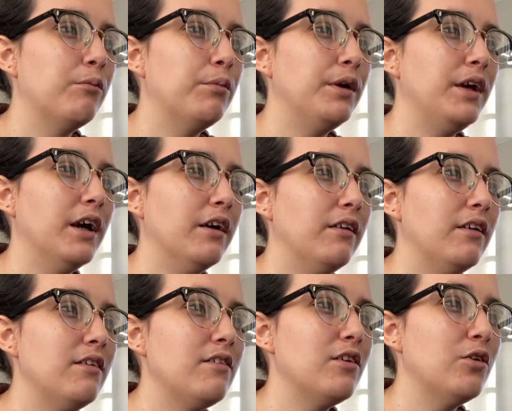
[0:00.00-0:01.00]
But yeah,
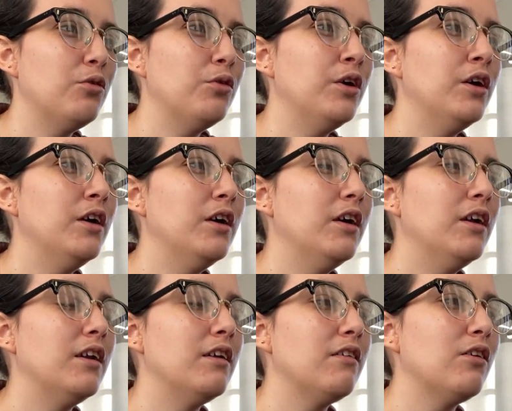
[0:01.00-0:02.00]
there's no
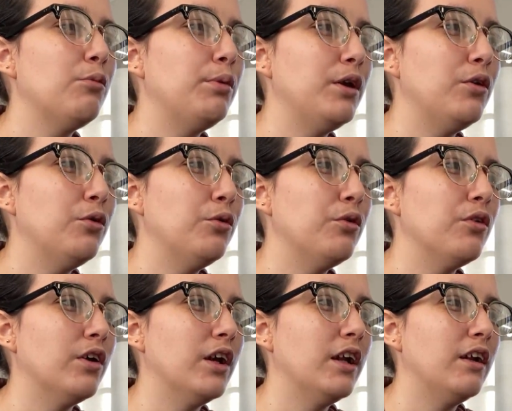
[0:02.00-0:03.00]
there's no B2s
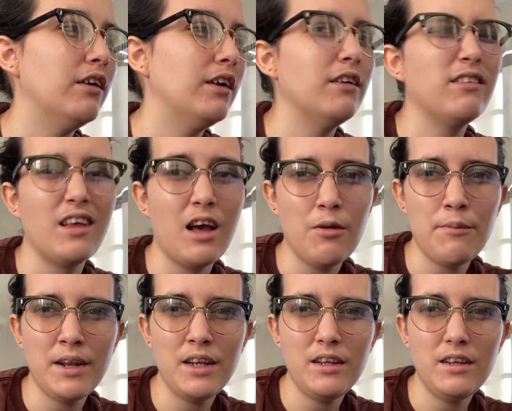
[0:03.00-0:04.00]
on any of these. How
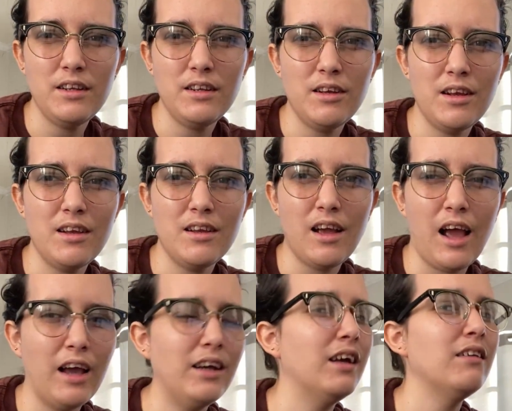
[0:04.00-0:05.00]
many? Yeah,
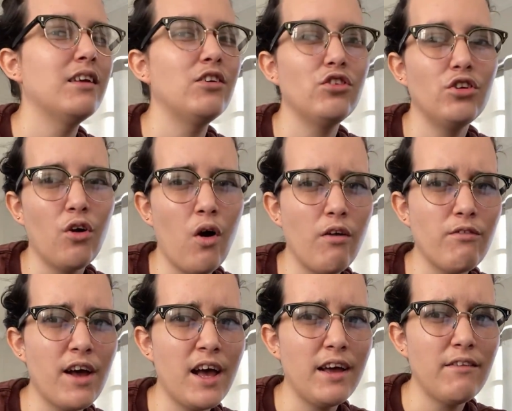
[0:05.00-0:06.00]
I guess I should call
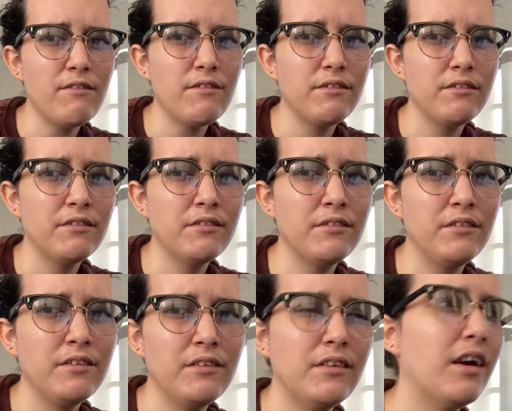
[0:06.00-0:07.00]
five.
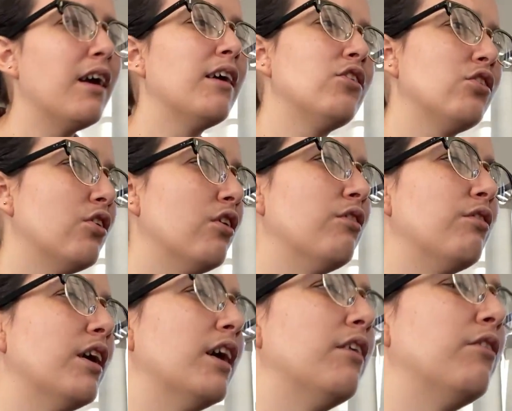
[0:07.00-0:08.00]
I should call
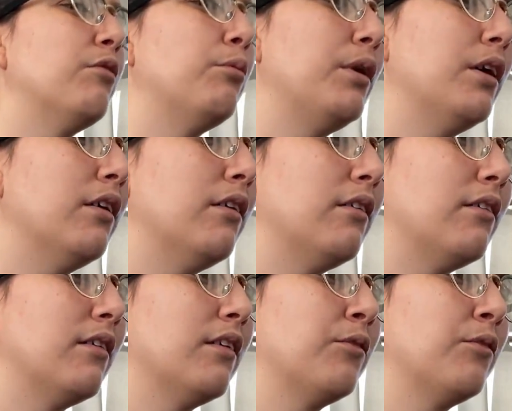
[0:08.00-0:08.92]
five because